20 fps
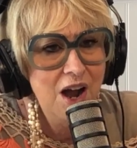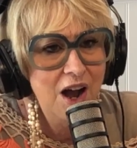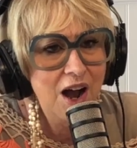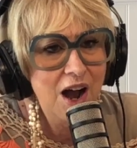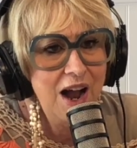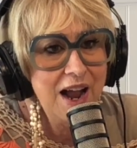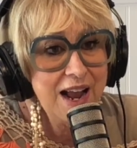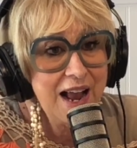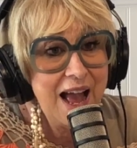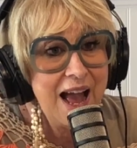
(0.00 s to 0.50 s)

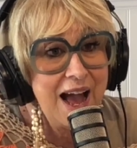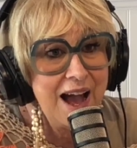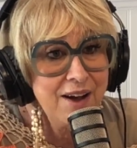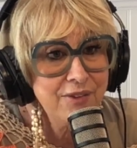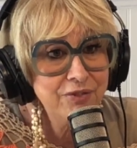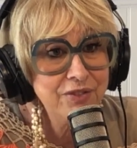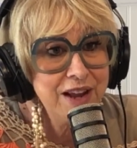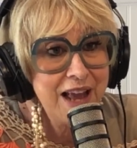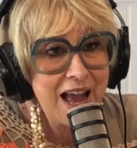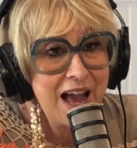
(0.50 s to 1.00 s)
I
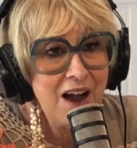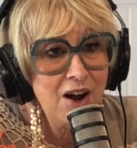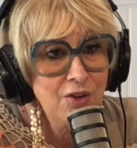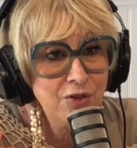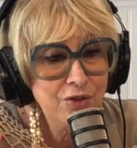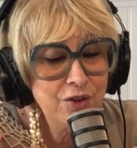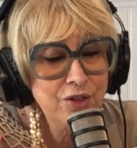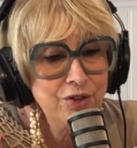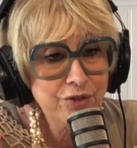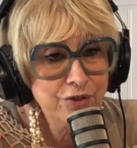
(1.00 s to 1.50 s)
have now,
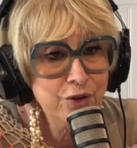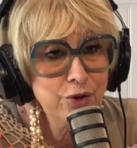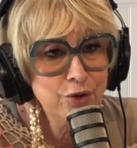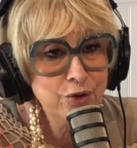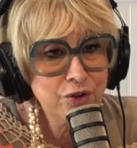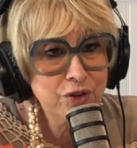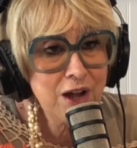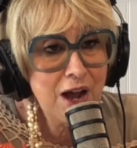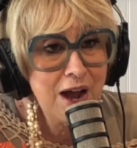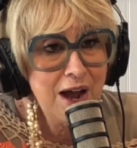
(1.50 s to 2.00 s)
for the
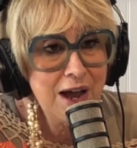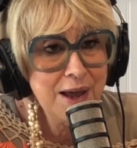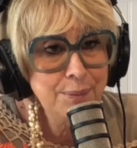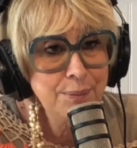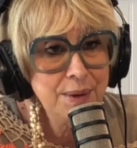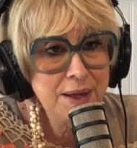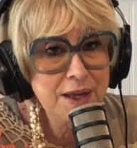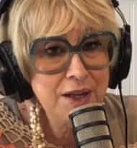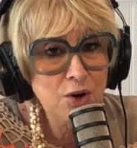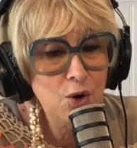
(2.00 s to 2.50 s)
first
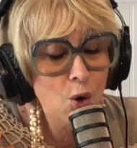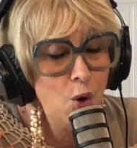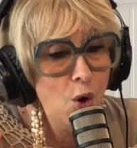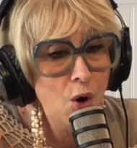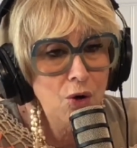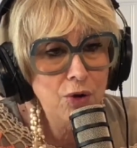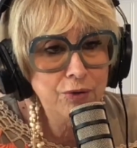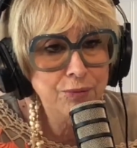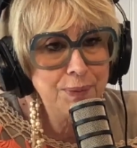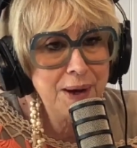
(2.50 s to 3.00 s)
time in
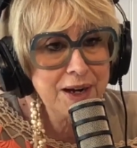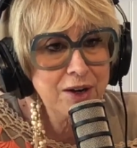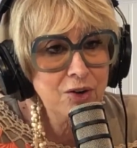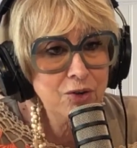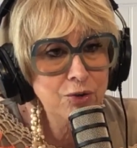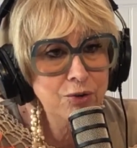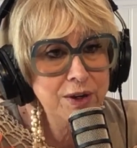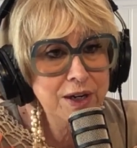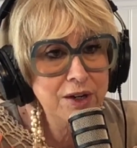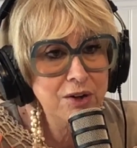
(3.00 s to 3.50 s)
all of my
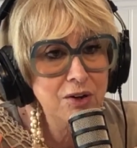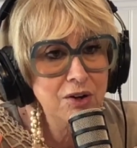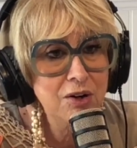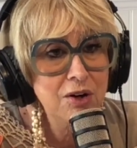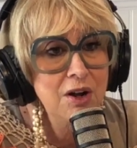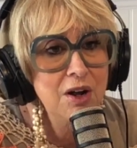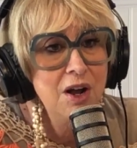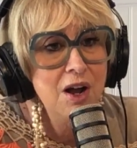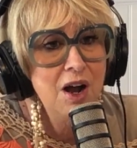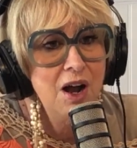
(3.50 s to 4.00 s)
career,
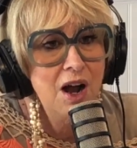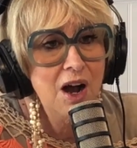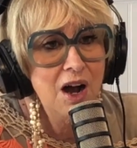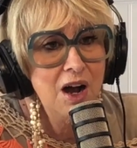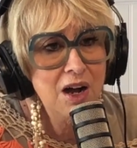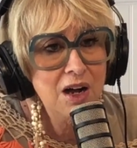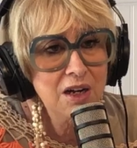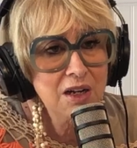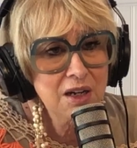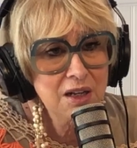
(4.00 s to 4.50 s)

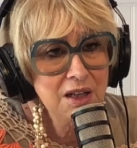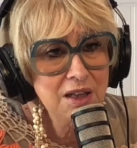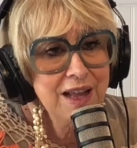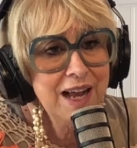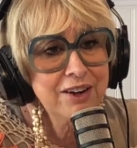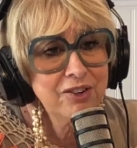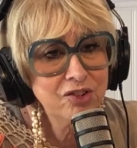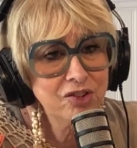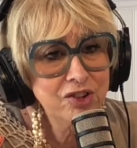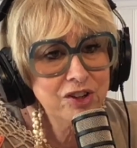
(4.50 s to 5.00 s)
a
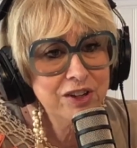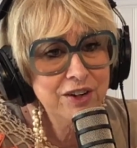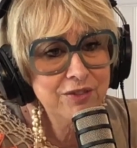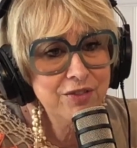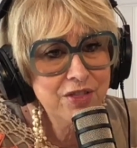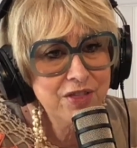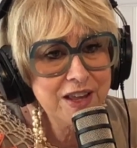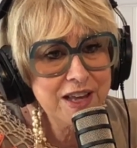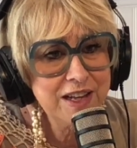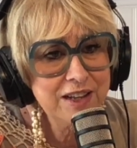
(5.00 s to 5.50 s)
collection of
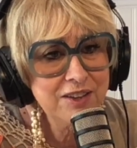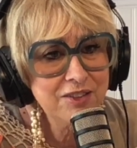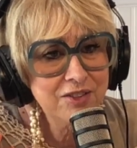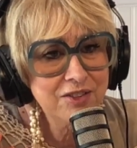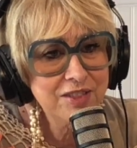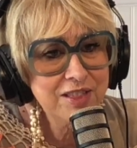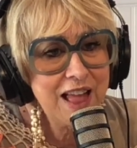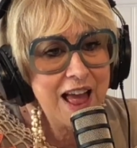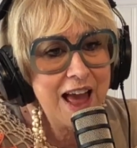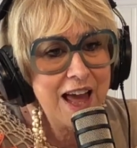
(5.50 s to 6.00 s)

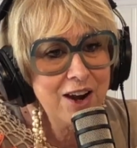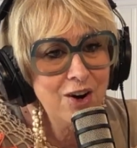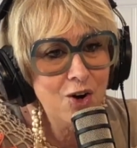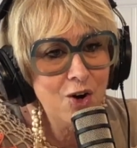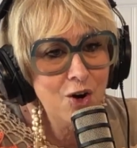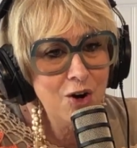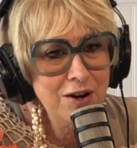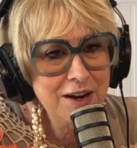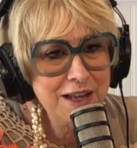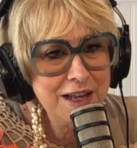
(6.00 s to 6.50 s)
things that
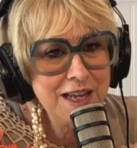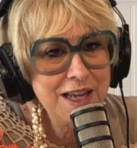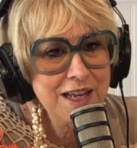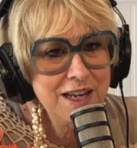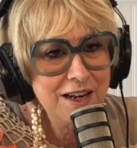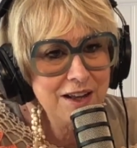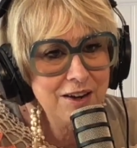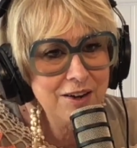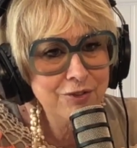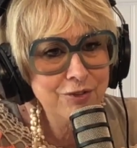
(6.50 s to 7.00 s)
are
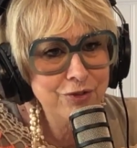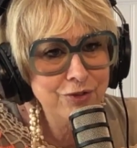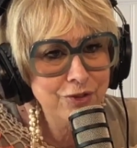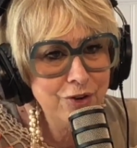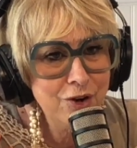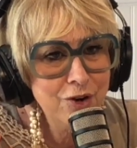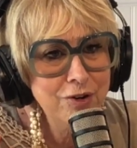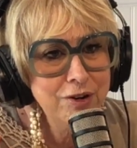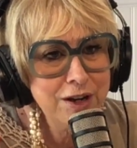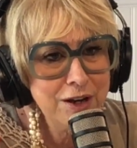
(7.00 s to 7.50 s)
in a
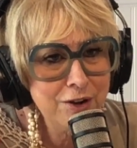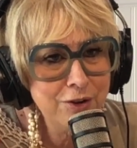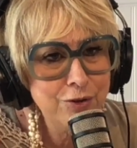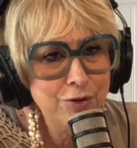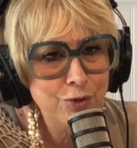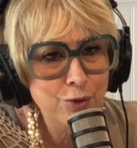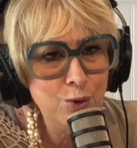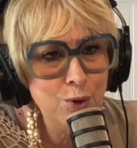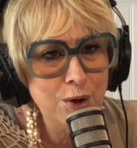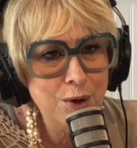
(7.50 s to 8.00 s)
very
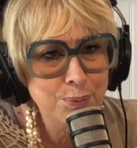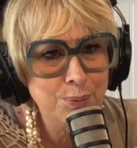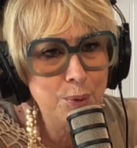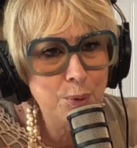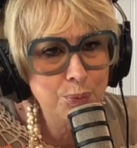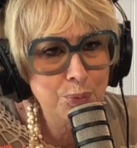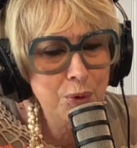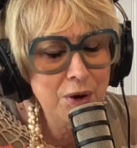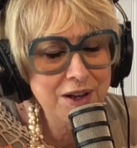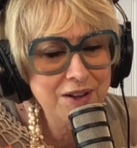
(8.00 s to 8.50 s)

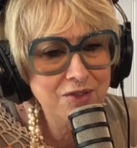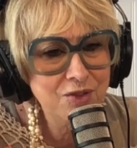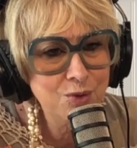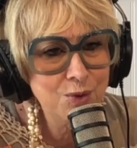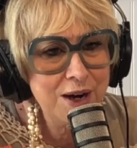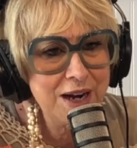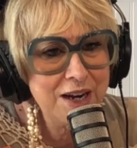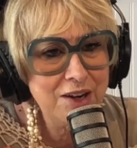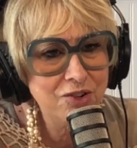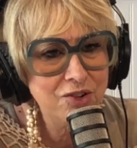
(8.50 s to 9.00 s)
affordable price
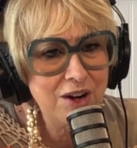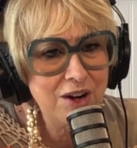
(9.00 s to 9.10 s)
range.